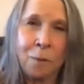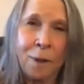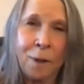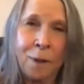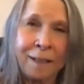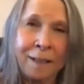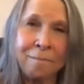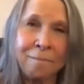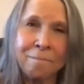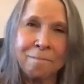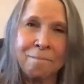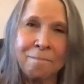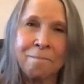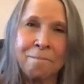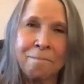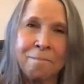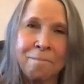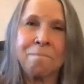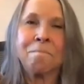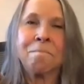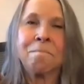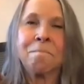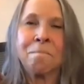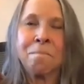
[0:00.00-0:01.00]
well,
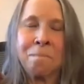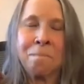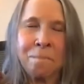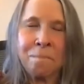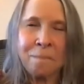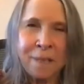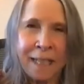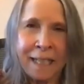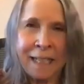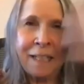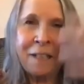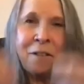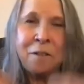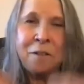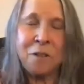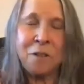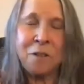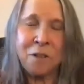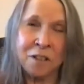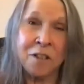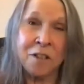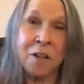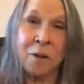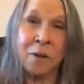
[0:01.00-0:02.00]
getting
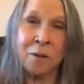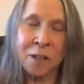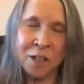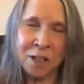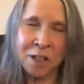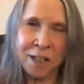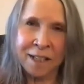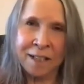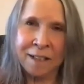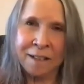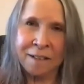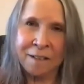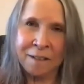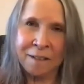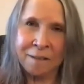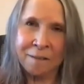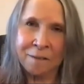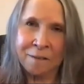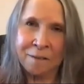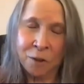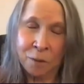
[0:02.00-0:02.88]
used to noticing